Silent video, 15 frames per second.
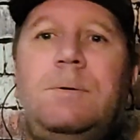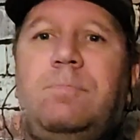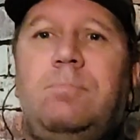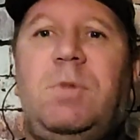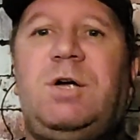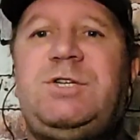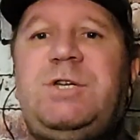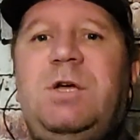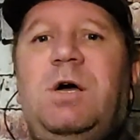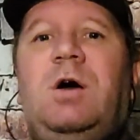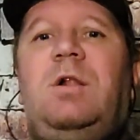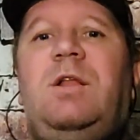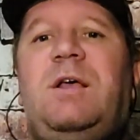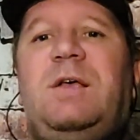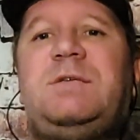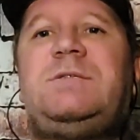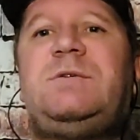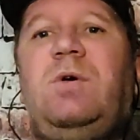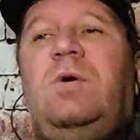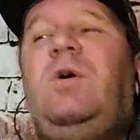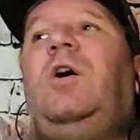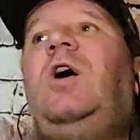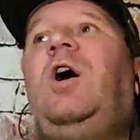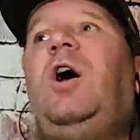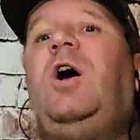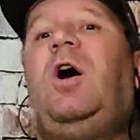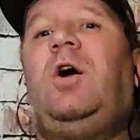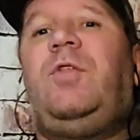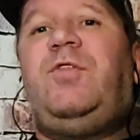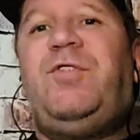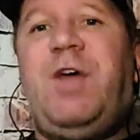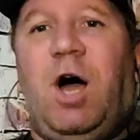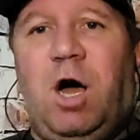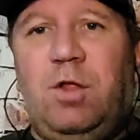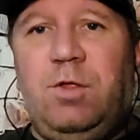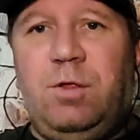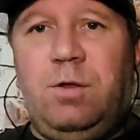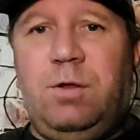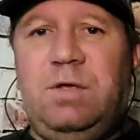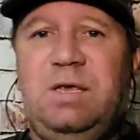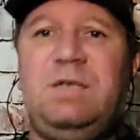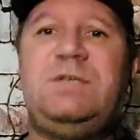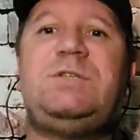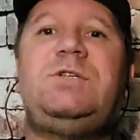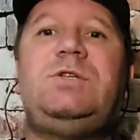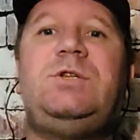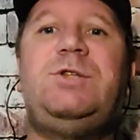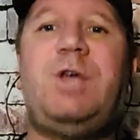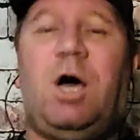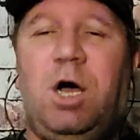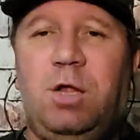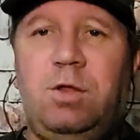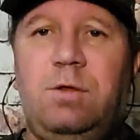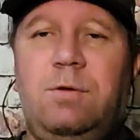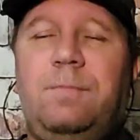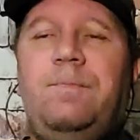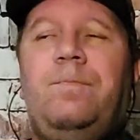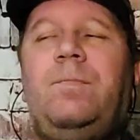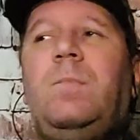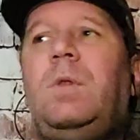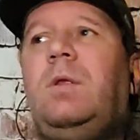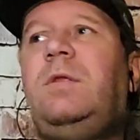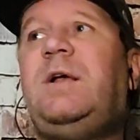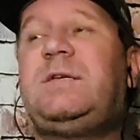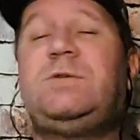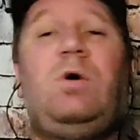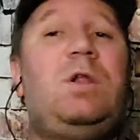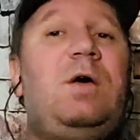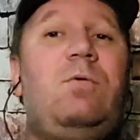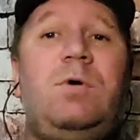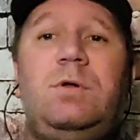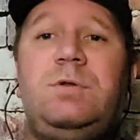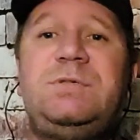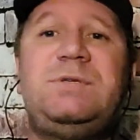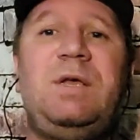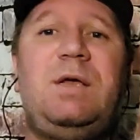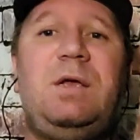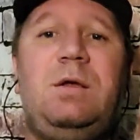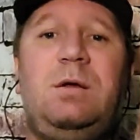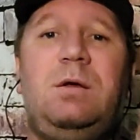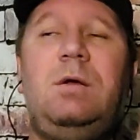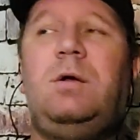Martial is done. He's done. That's all I wanted to say.